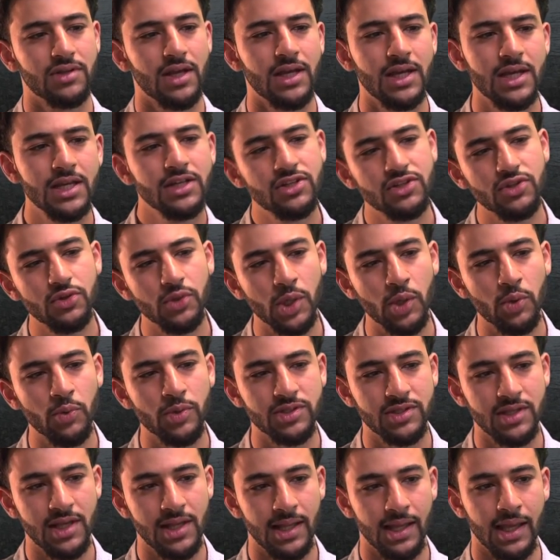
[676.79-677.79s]
And each student
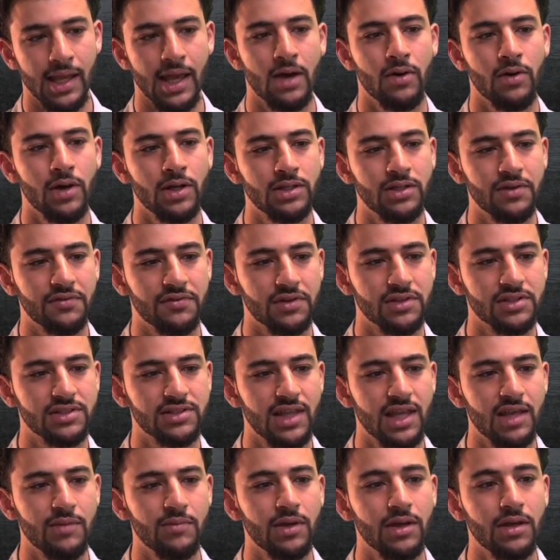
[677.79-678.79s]
was yelling out a different
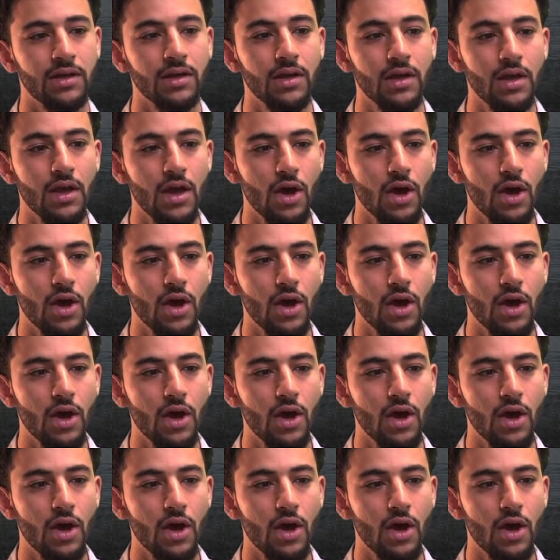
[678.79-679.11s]
statement.